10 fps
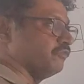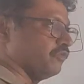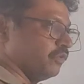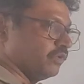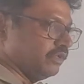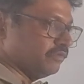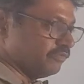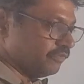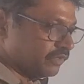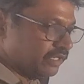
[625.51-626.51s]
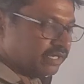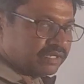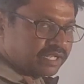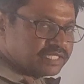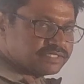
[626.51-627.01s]
Fourier
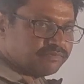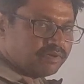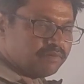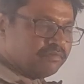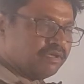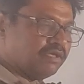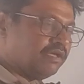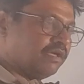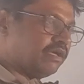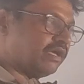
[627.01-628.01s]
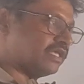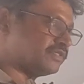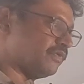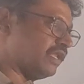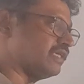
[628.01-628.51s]
transform as
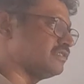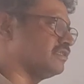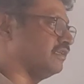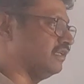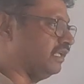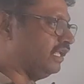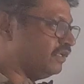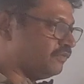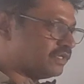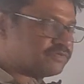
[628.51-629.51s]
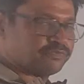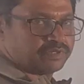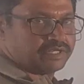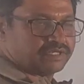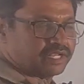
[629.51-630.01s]
well as inverse
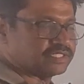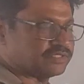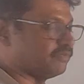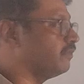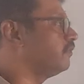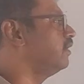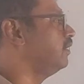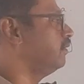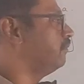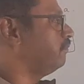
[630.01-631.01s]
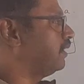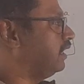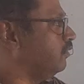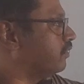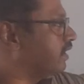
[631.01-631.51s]
Fourier transform. By
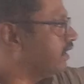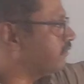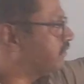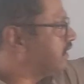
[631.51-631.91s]
looking at the